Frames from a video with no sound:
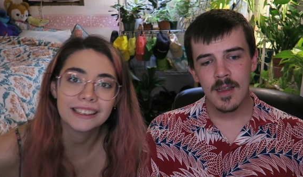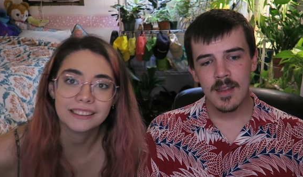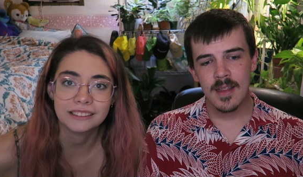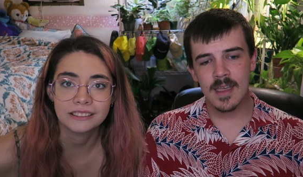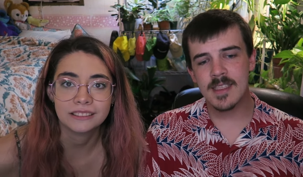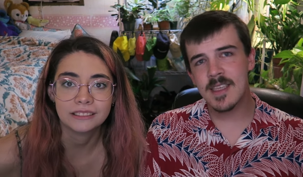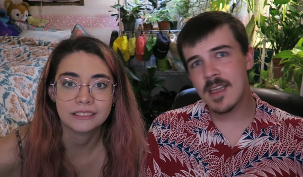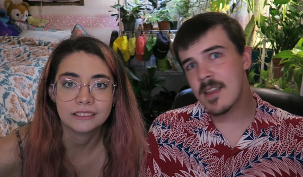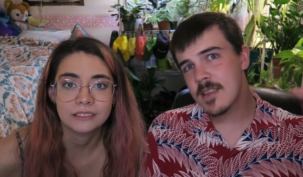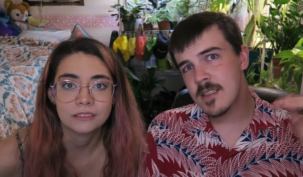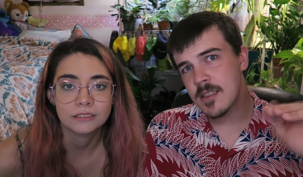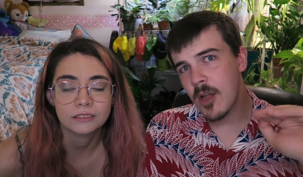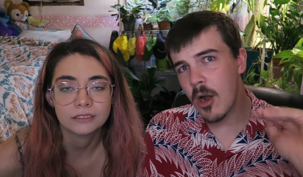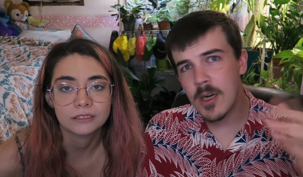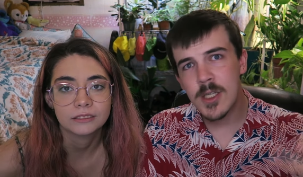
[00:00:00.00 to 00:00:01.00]
Speaker 1: it. They say the
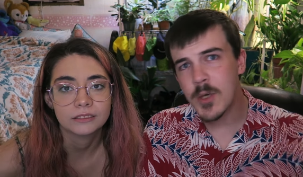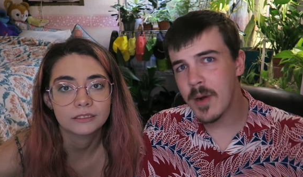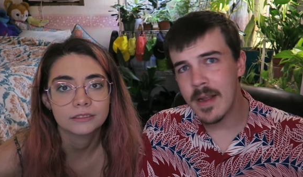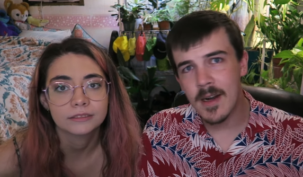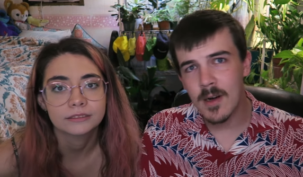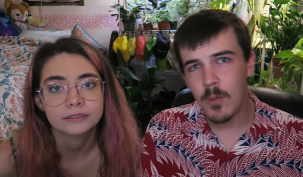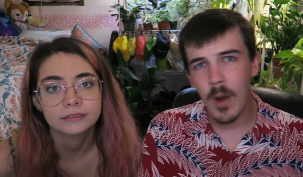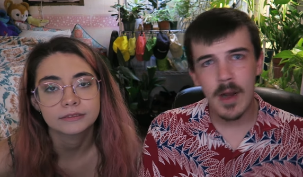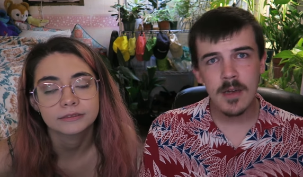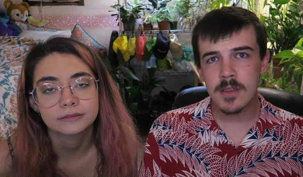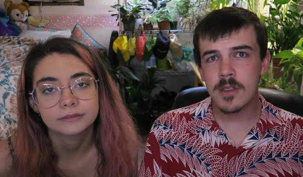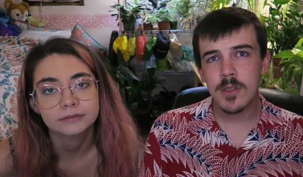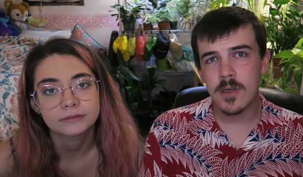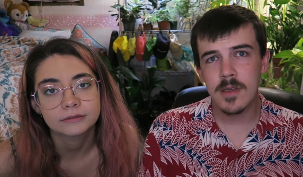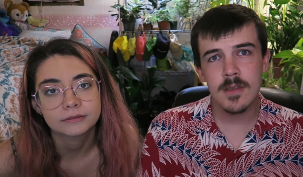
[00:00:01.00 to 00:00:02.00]
star trader. Why
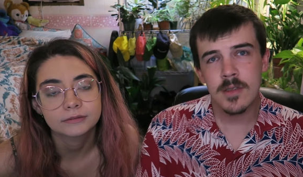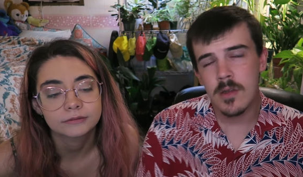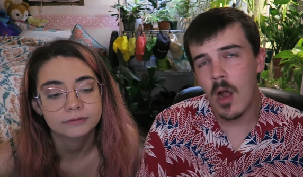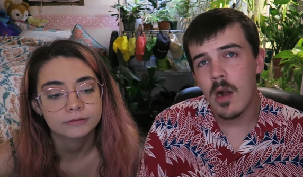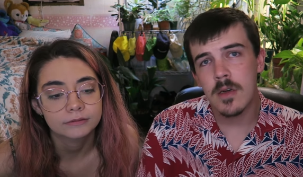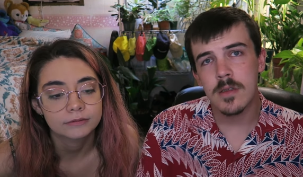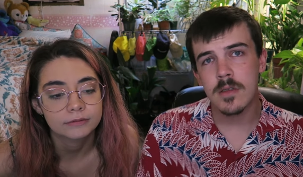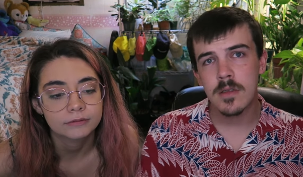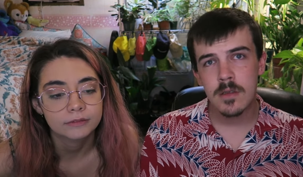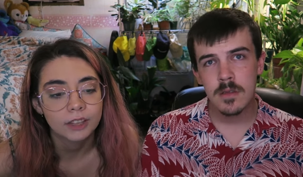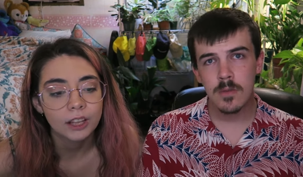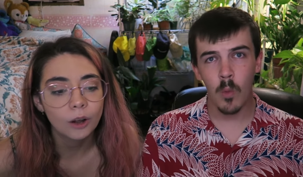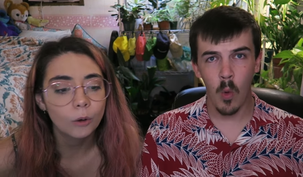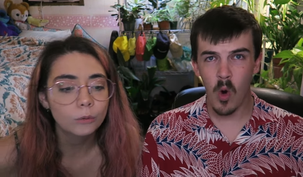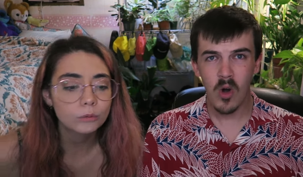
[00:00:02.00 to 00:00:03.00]
aren't you trading stars?
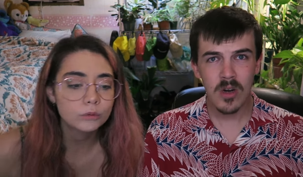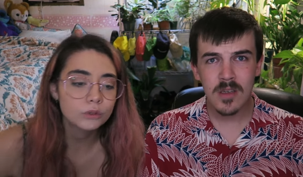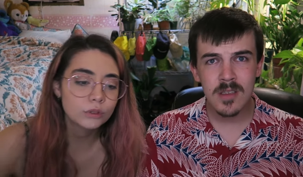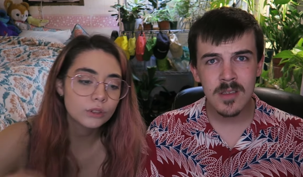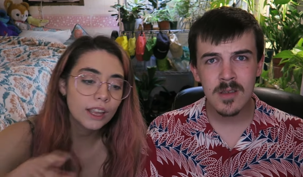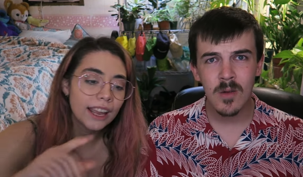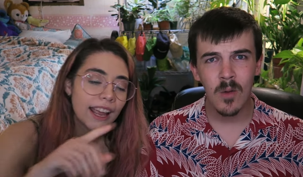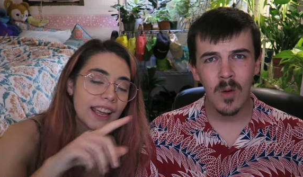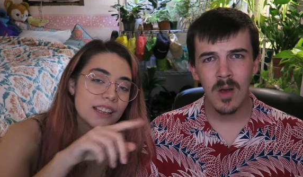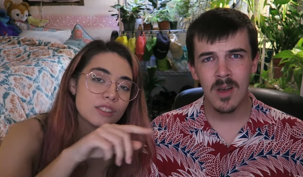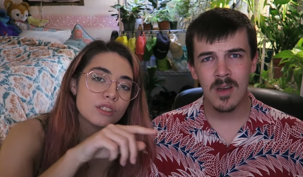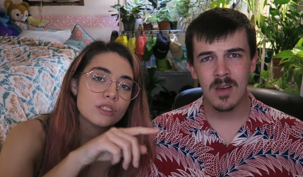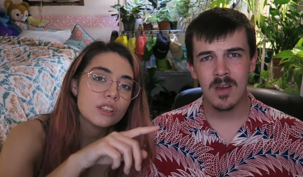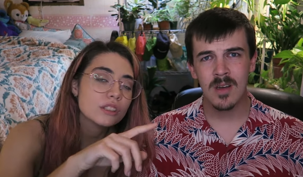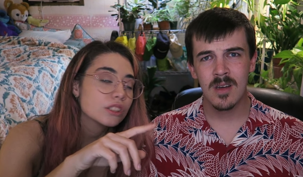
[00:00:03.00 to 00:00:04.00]
Wars.
Speaker 2: It has
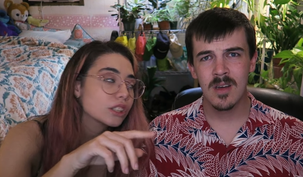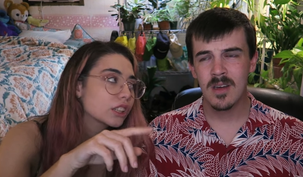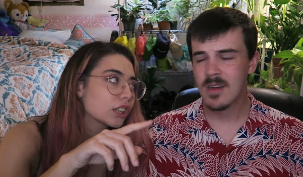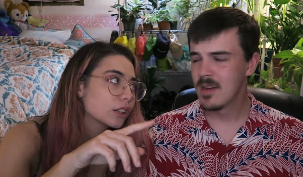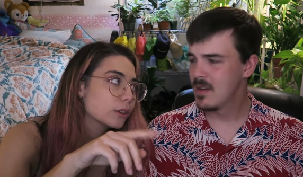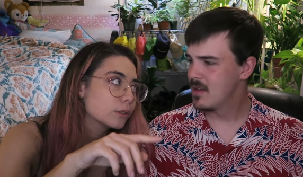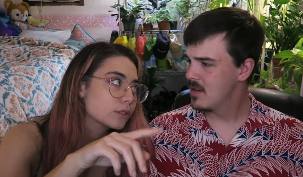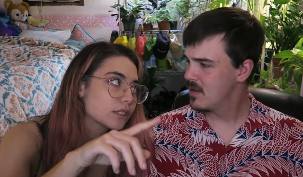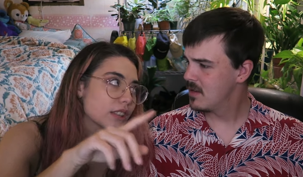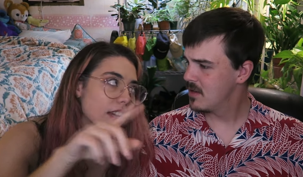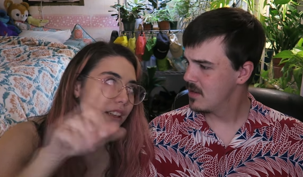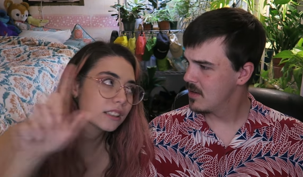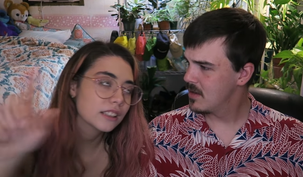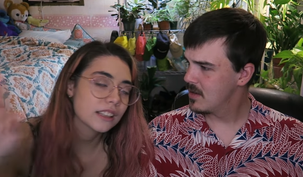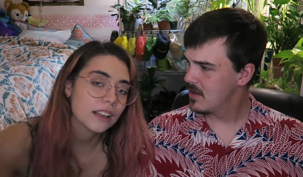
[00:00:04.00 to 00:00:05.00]
such a cute
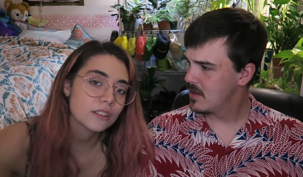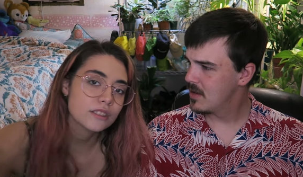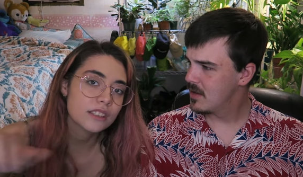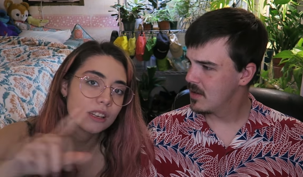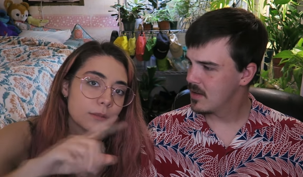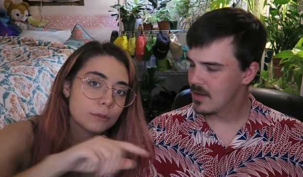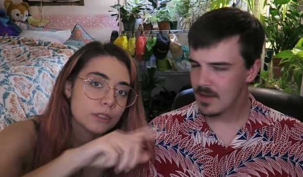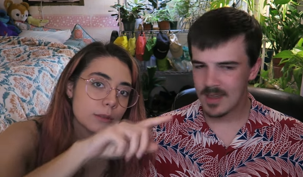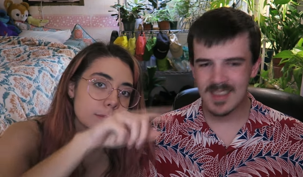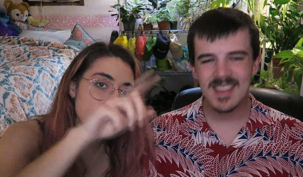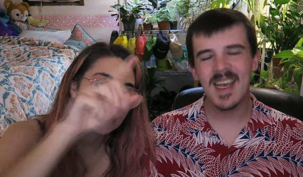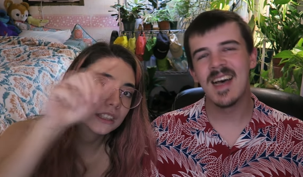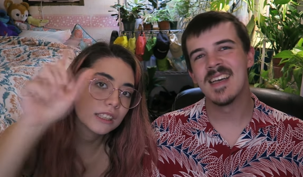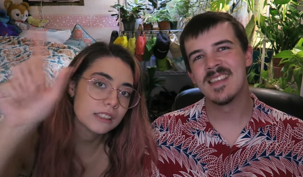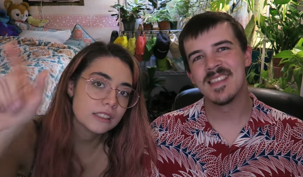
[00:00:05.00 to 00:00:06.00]
sign on the outside with the it Mickeys.
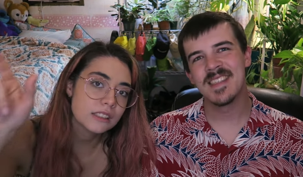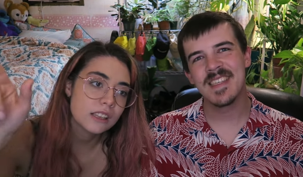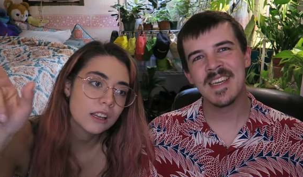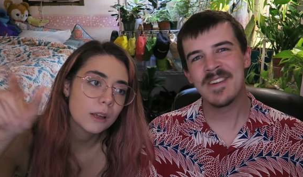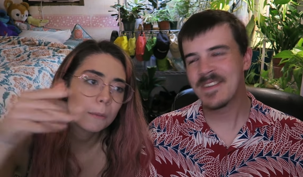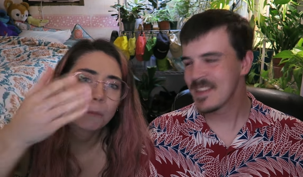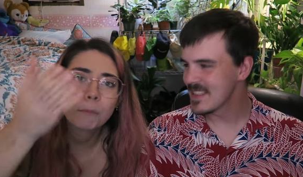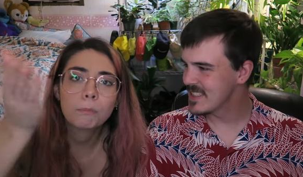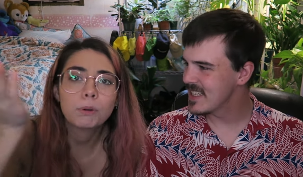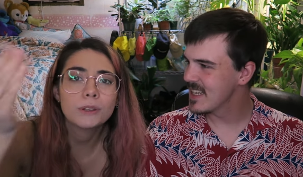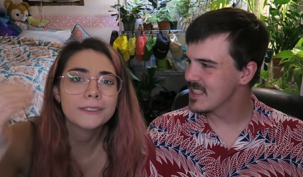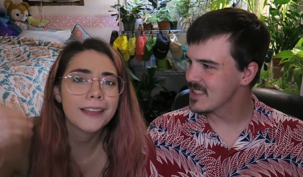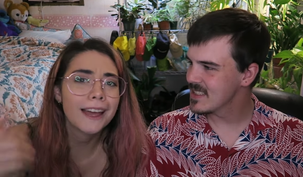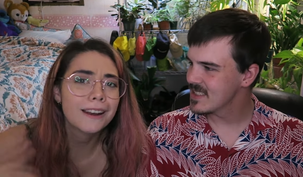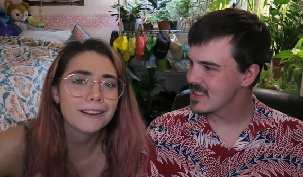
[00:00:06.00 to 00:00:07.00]
Does. It really does.
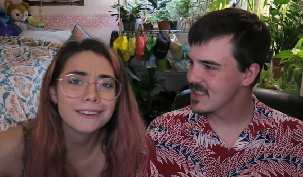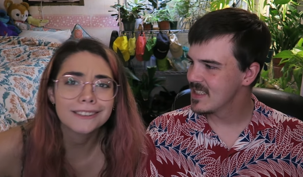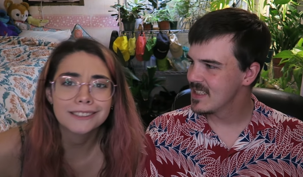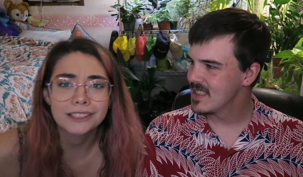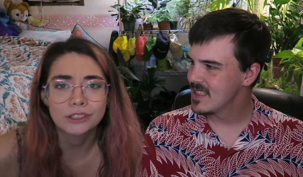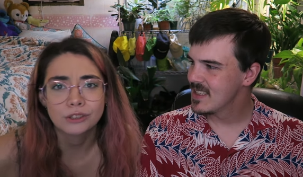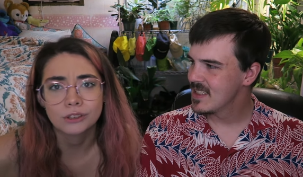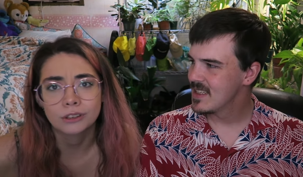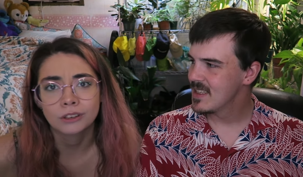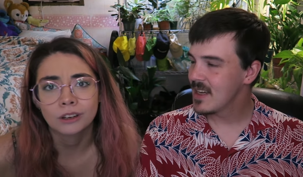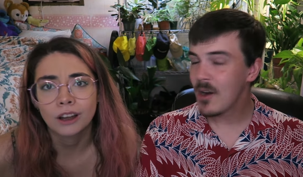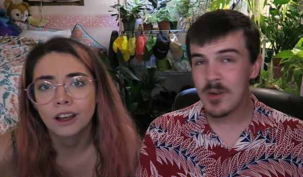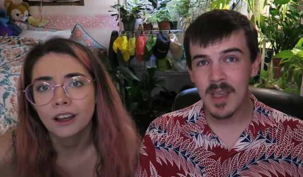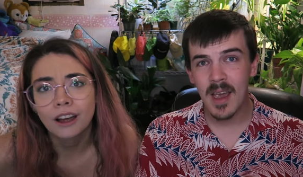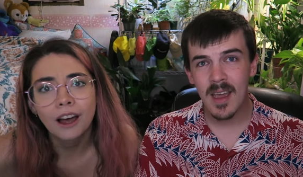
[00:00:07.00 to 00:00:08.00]
Put that on a t-shirt.
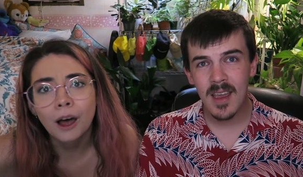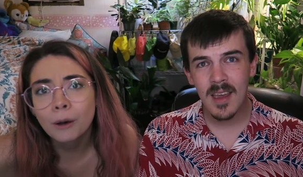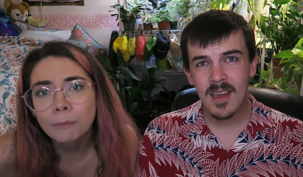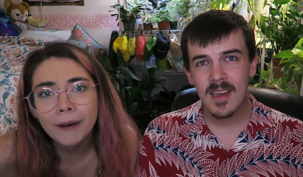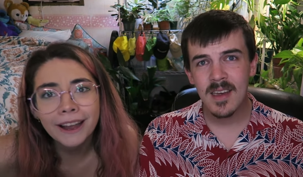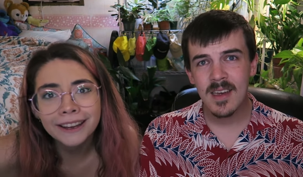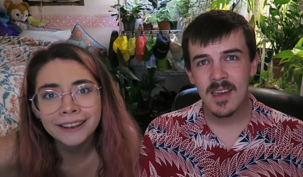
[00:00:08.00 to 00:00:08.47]
Okay. I'll buy